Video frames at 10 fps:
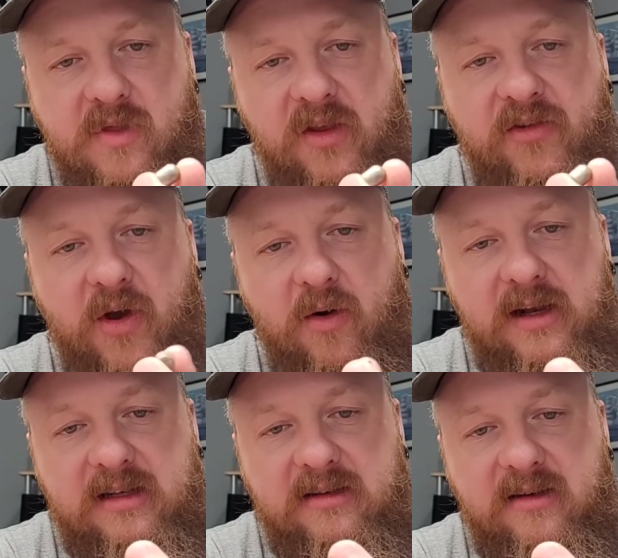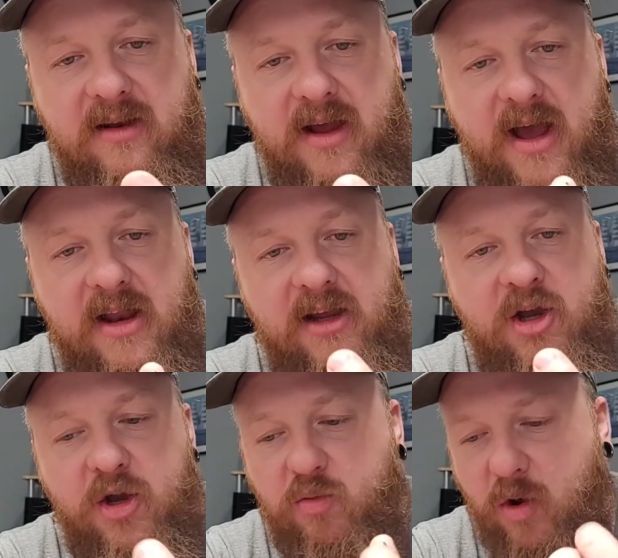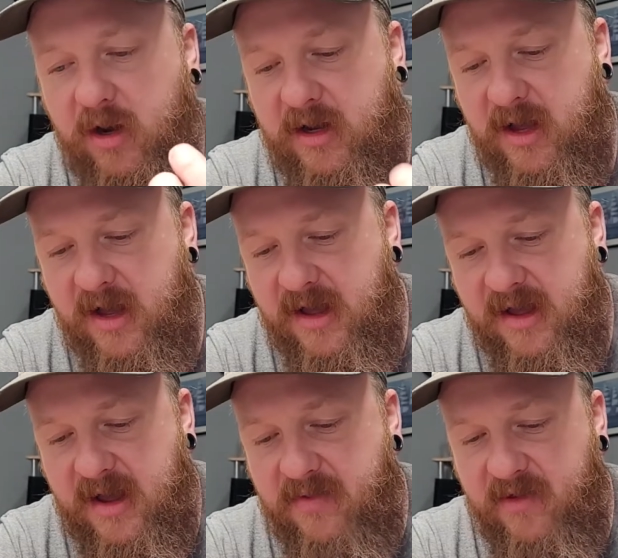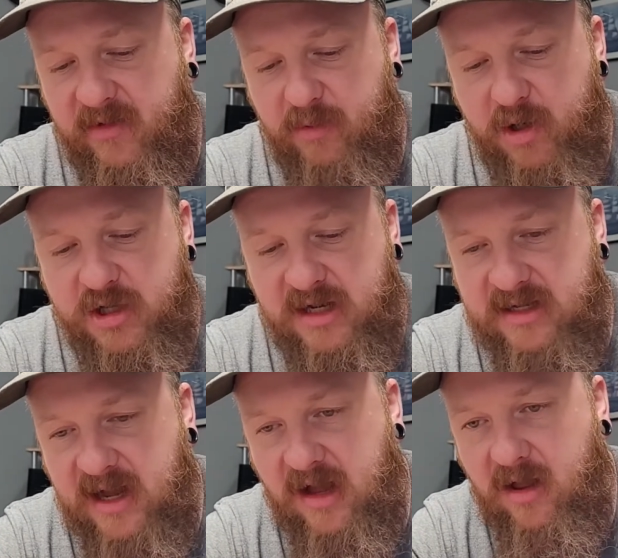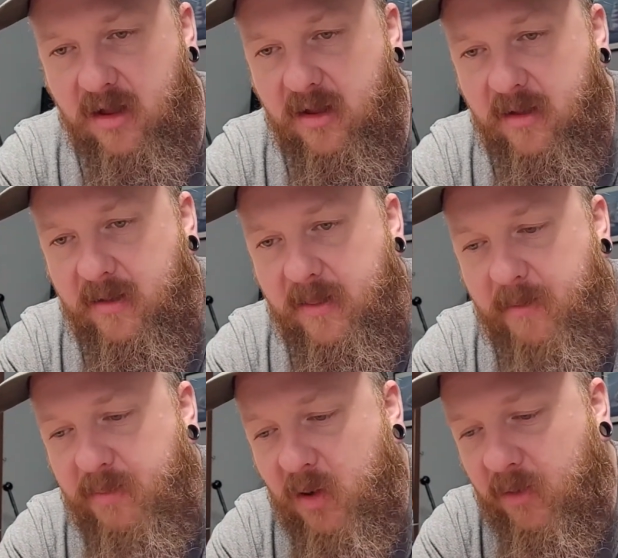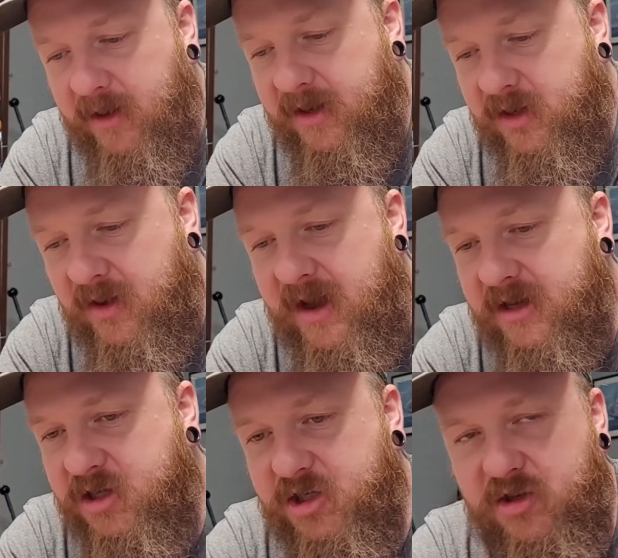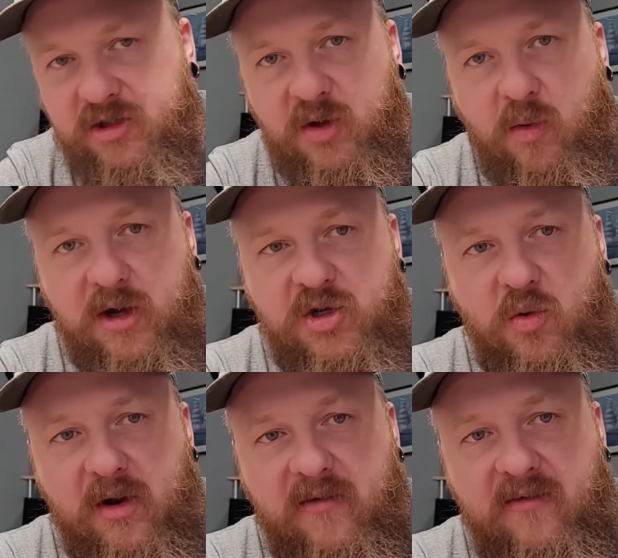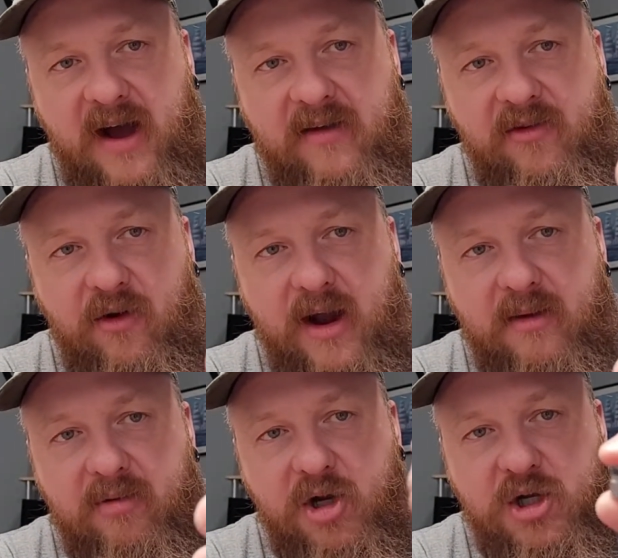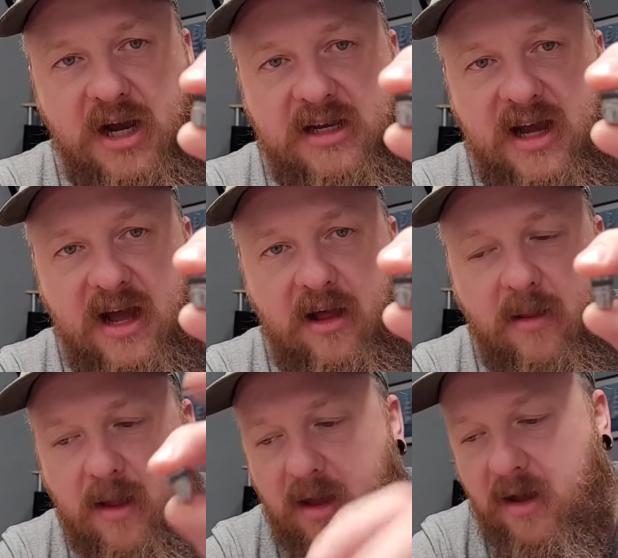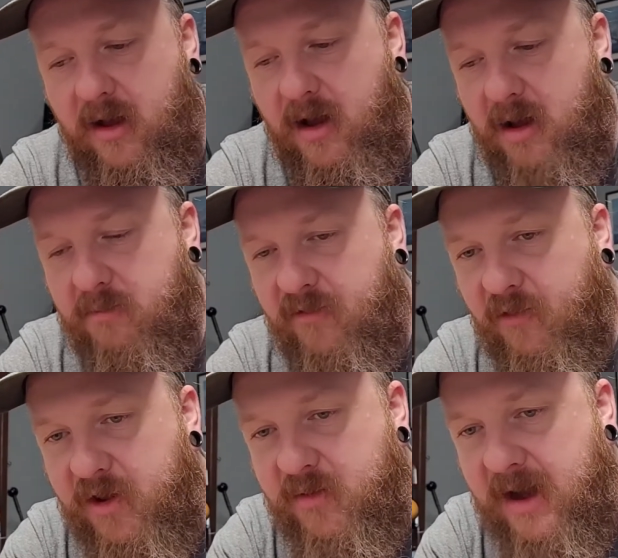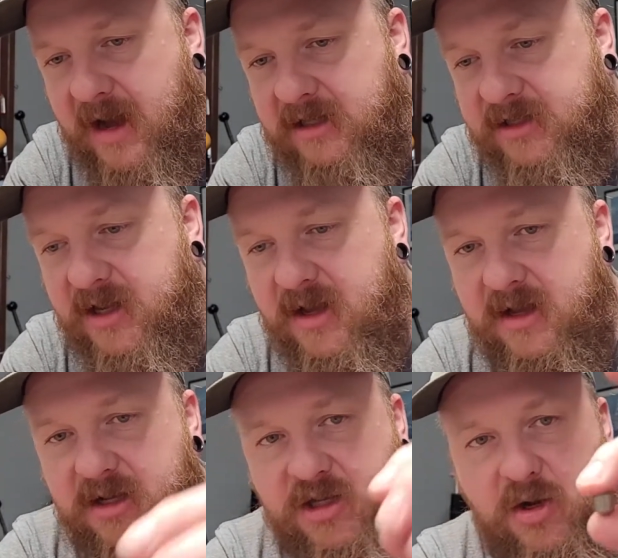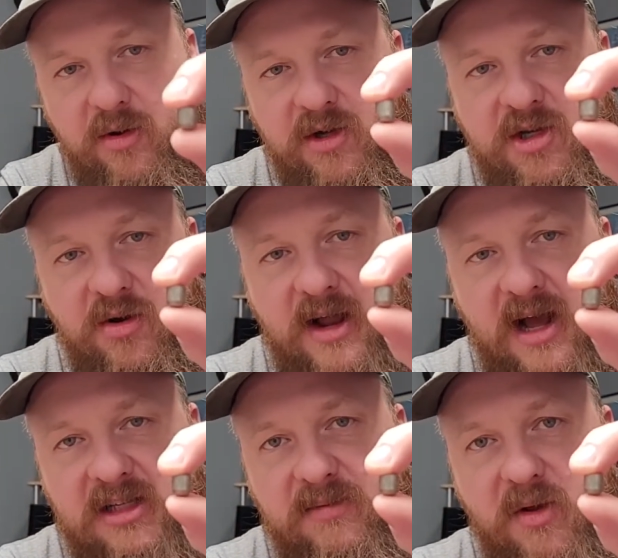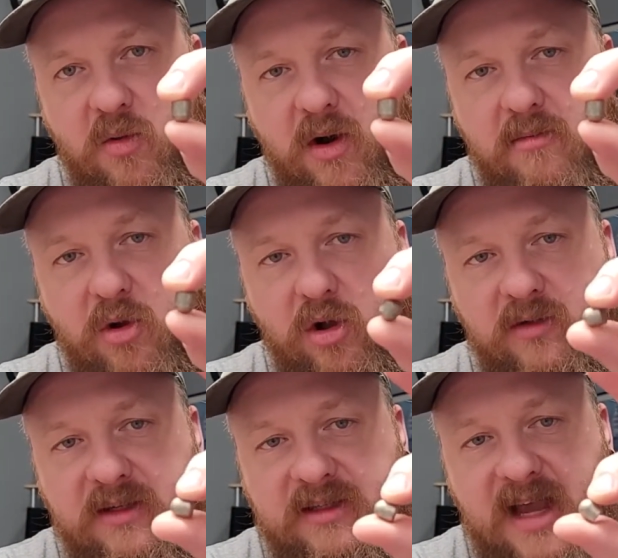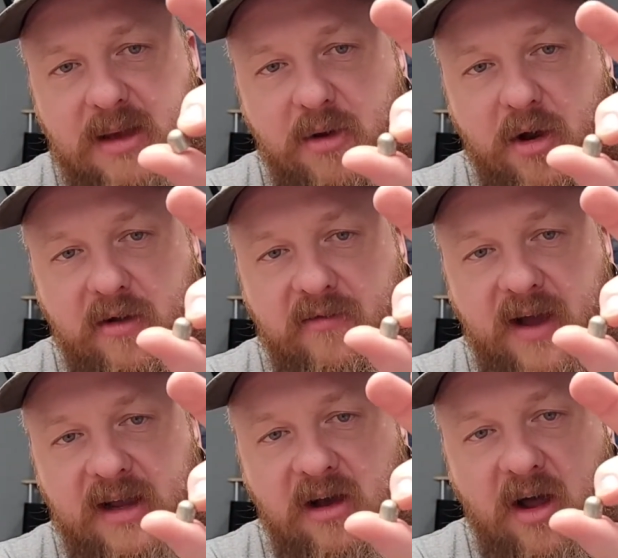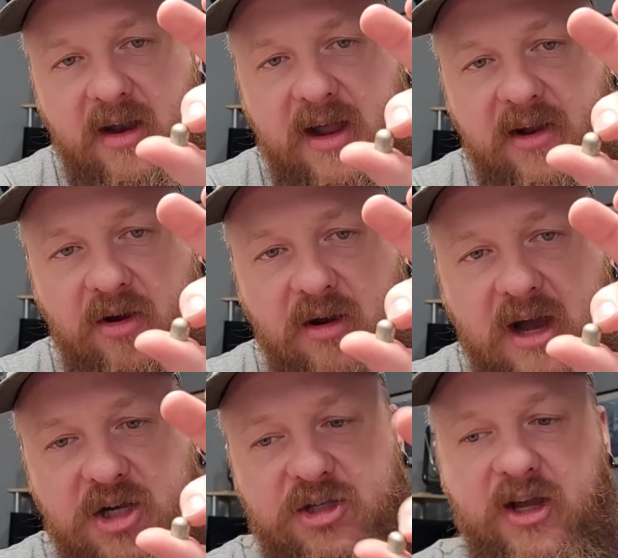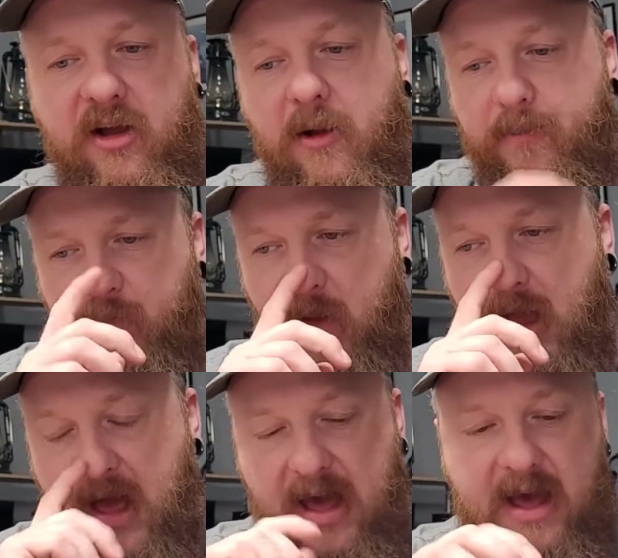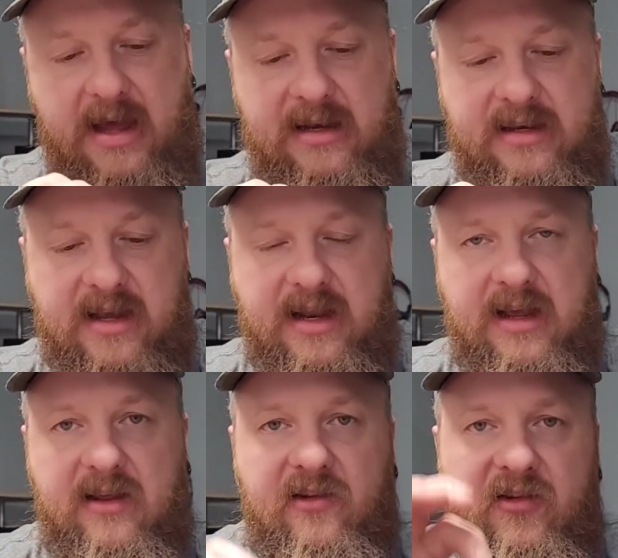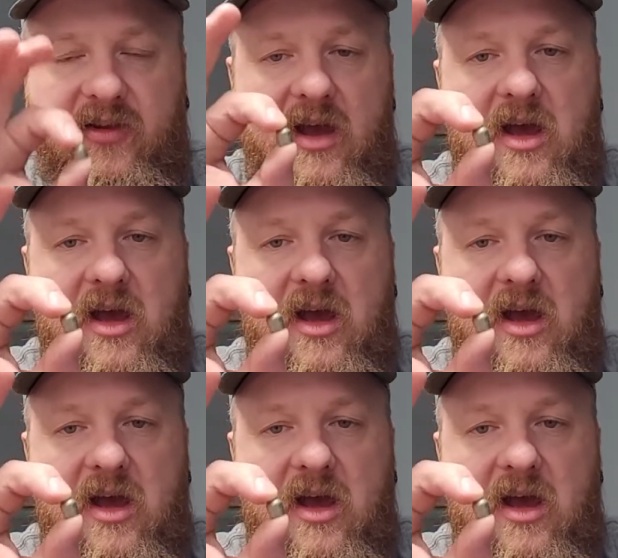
so it could work in this projectile, but we're gonna go ahead and just use the 125 grain projectile. Before you ask, don't ask me what mold this came out of. I got it at a garage sale, and it is